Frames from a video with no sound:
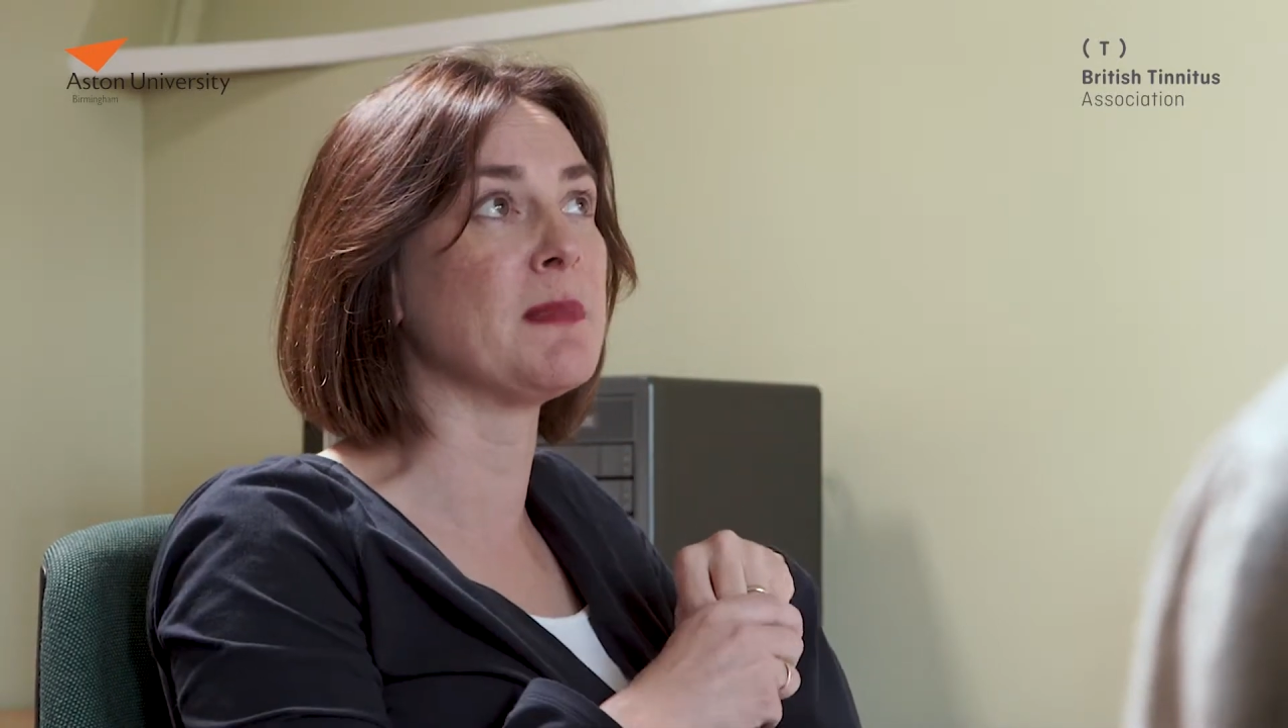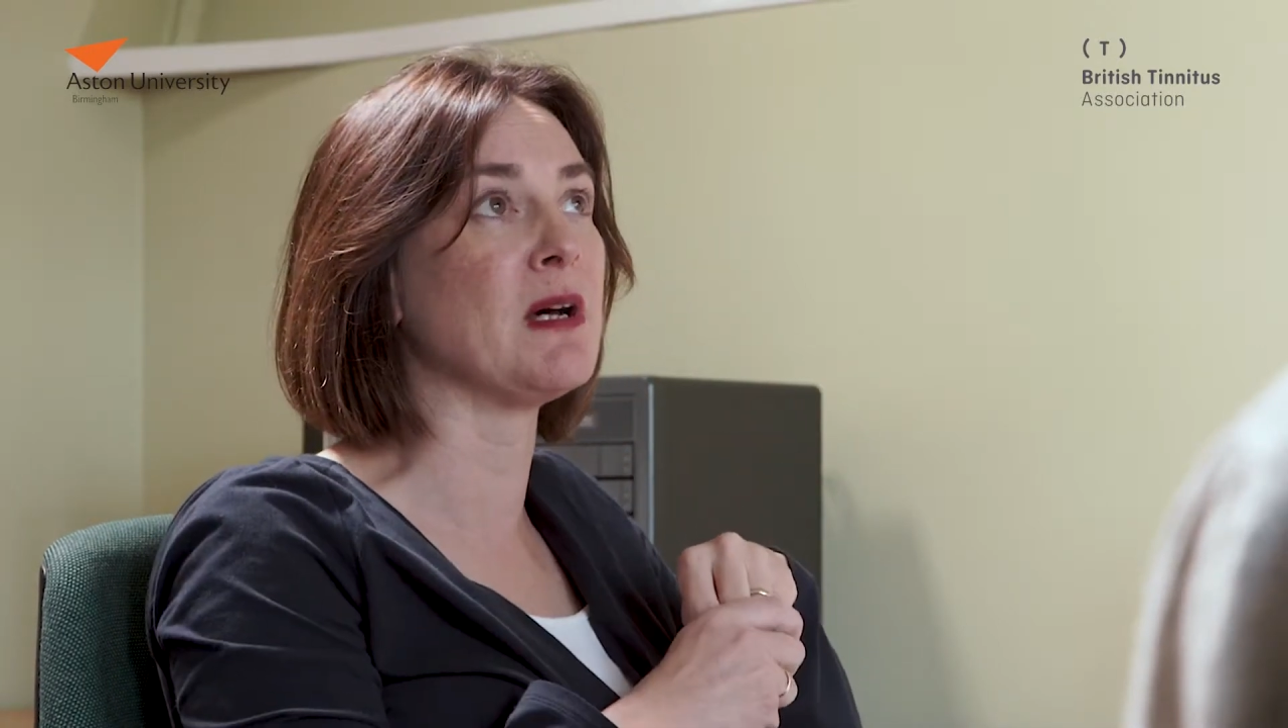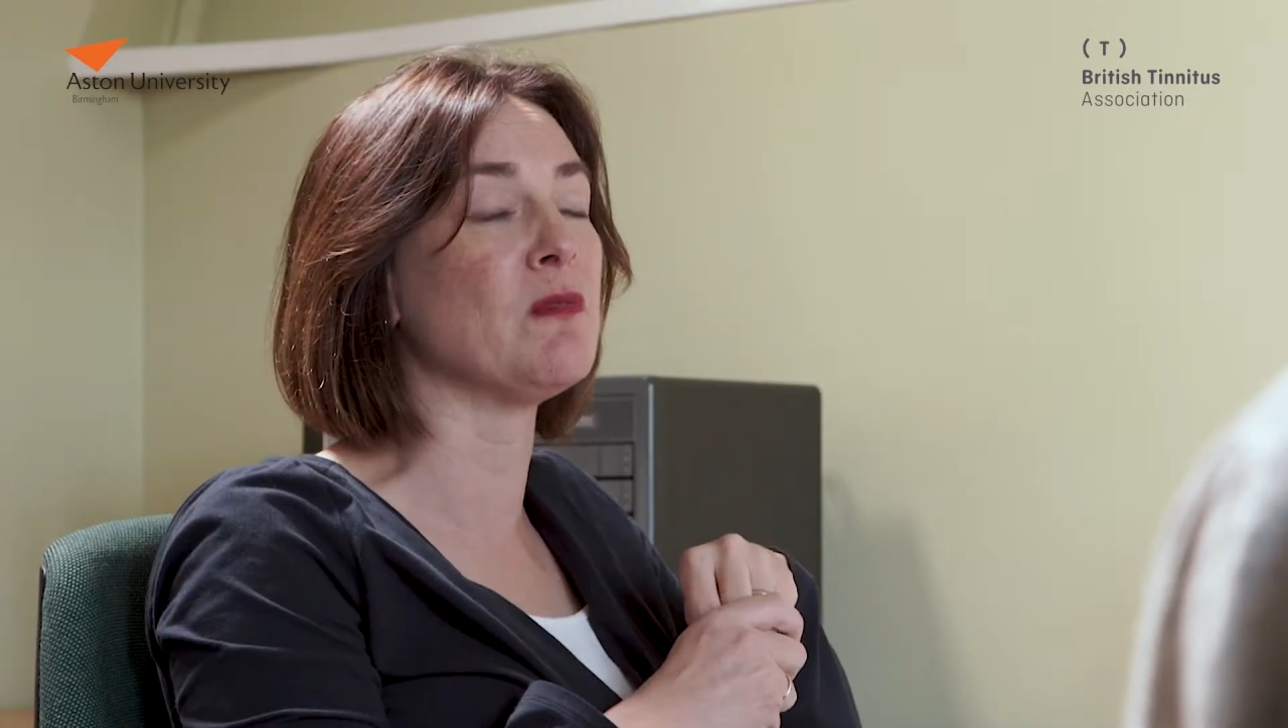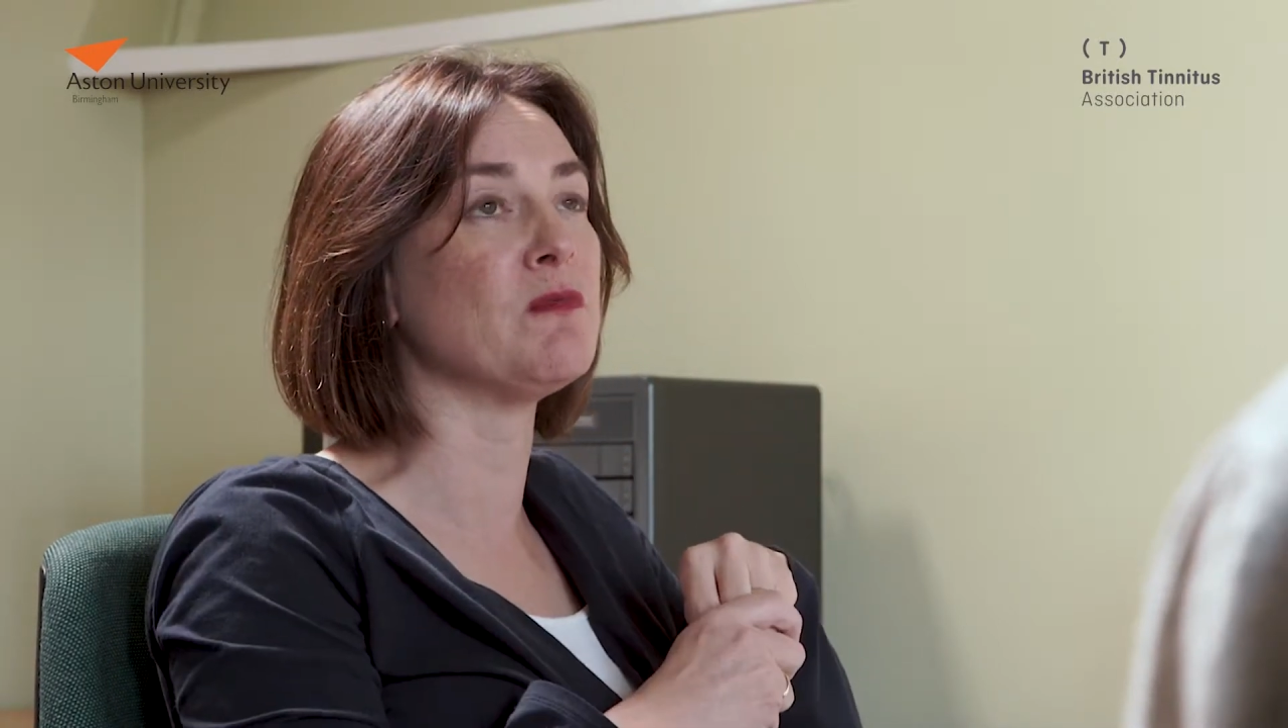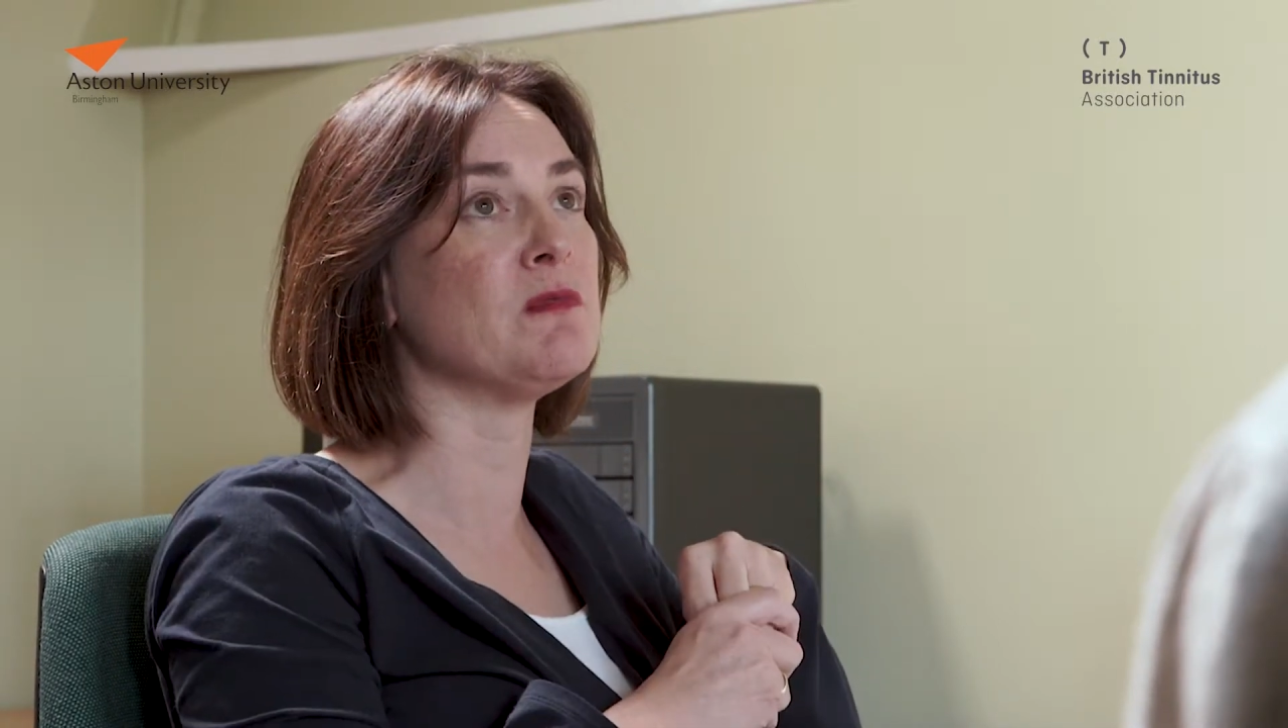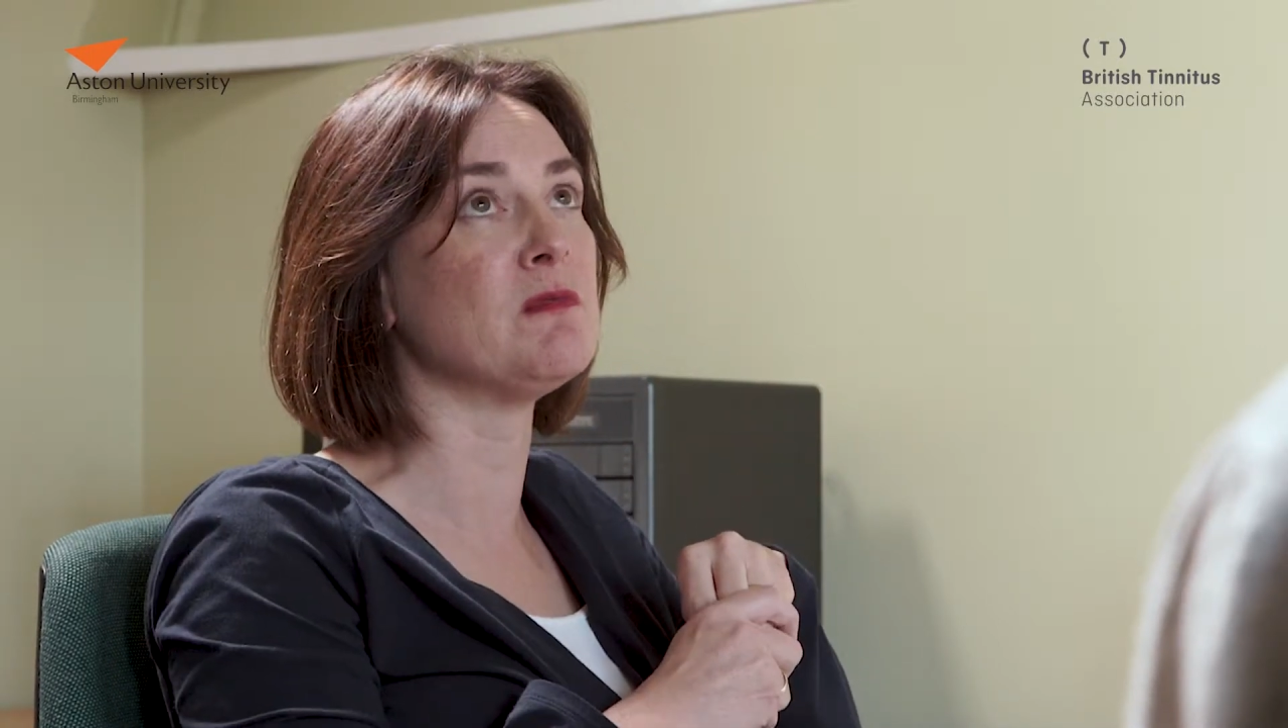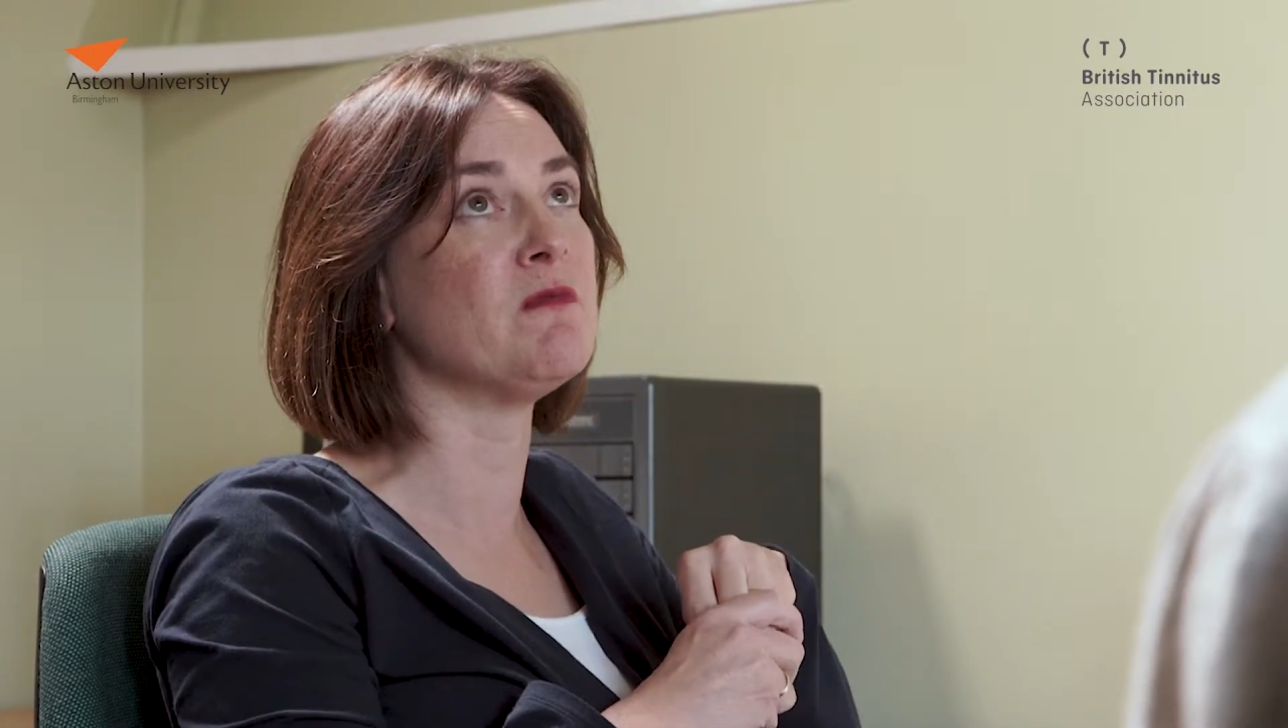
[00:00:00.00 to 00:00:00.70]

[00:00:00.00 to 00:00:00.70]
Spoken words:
about